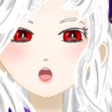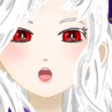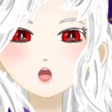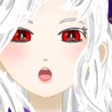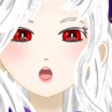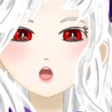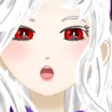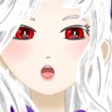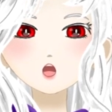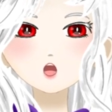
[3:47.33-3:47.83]

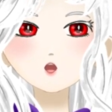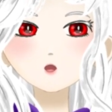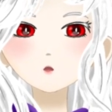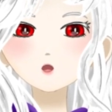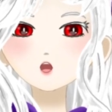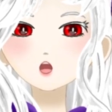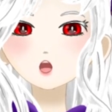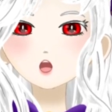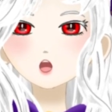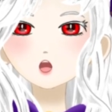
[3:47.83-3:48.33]
Everyone's
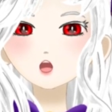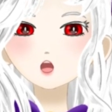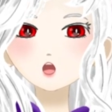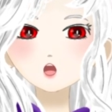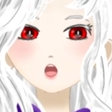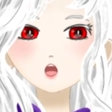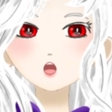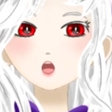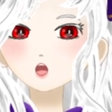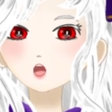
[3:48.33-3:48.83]
like, I
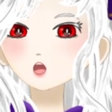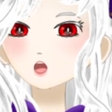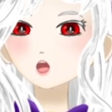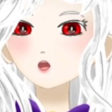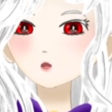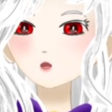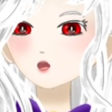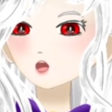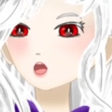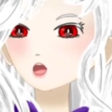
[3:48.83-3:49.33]
don't like the
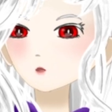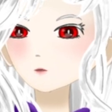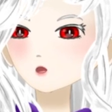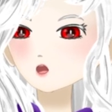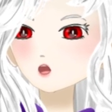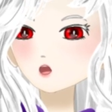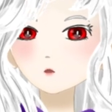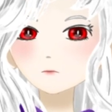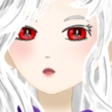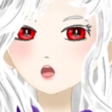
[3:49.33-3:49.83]
flavor of
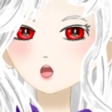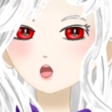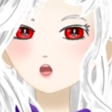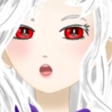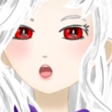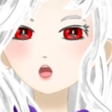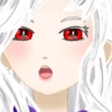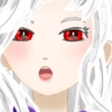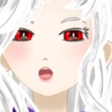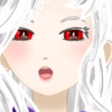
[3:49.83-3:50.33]
water.
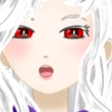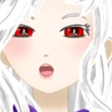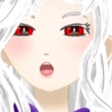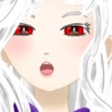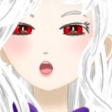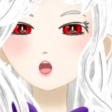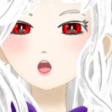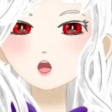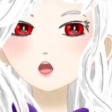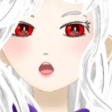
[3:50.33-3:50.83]
Yeah,
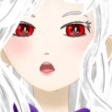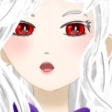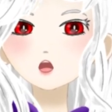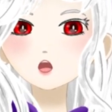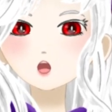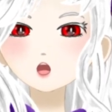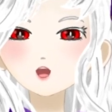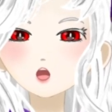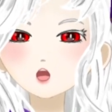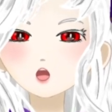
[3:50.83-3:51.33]
no one
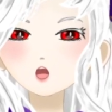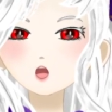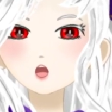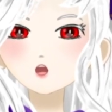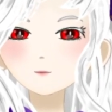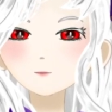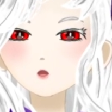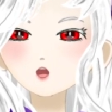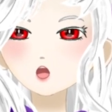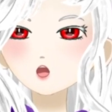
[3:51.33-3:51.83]
likes the
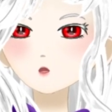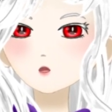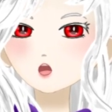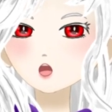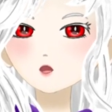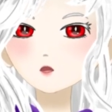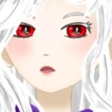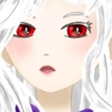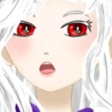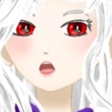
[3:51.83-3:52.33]
flavor of
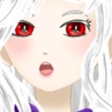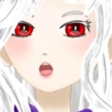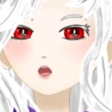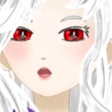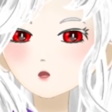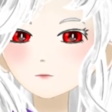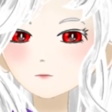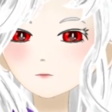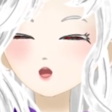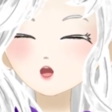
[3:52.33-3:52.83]
water,
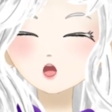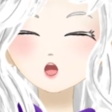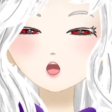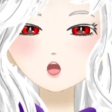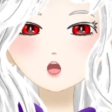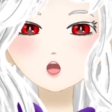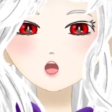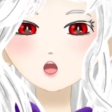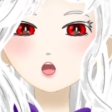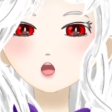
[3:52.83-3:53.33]
but you still
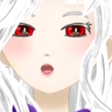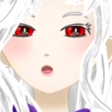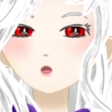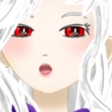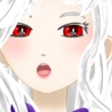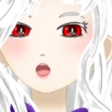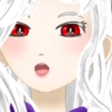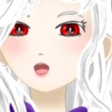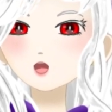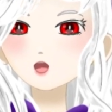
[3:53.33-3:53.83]
gotta drink
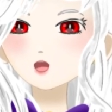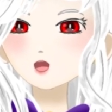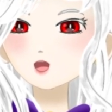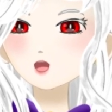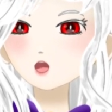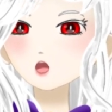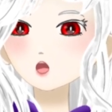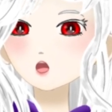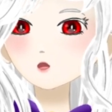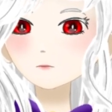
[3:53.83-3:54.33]
it.
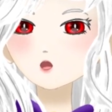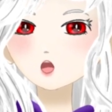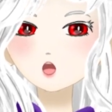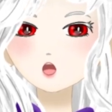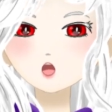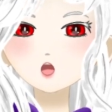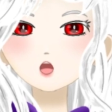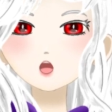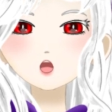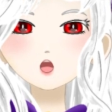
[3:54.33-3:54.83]

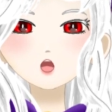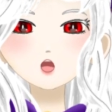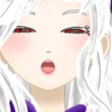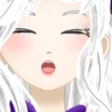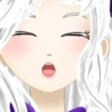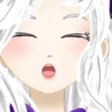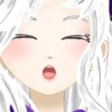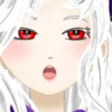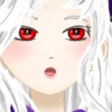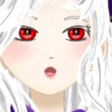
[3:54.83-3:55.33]
Especially
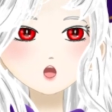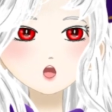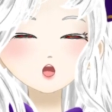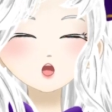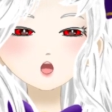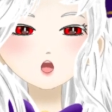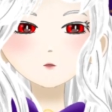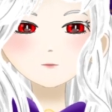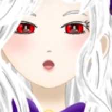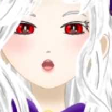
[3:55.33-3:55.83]
in the
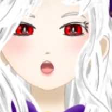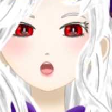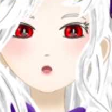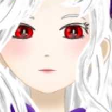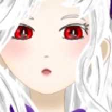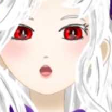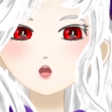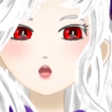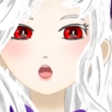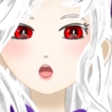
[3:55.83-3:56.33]
summertime when
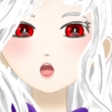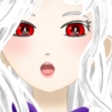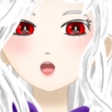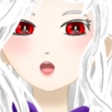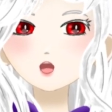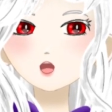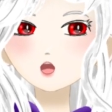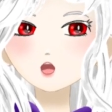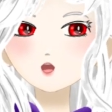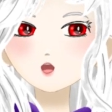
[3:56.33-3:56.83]
it's all
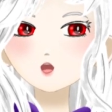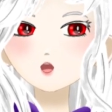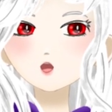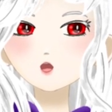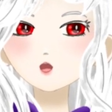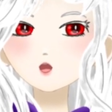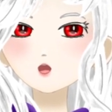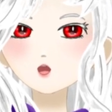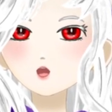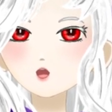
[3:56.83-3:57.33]
hot.
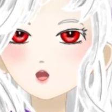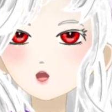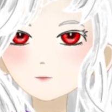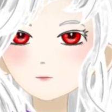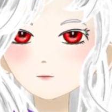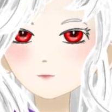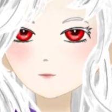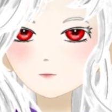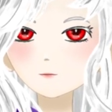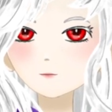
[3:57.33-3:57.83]

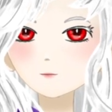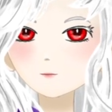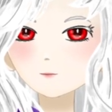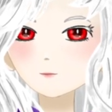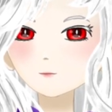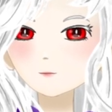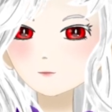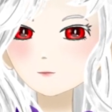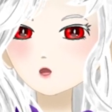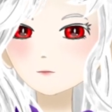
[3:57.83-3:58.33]

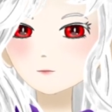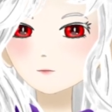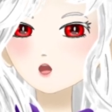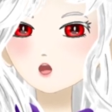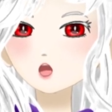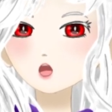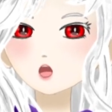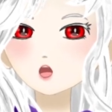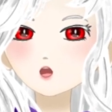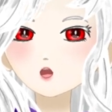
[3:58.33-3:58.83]
Thanks for the
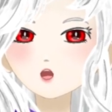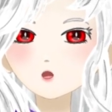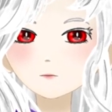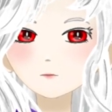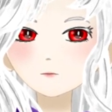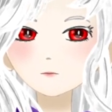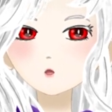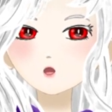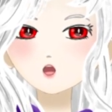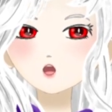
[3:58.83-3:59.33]
art tip
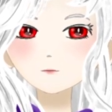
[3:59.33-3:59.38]
stream.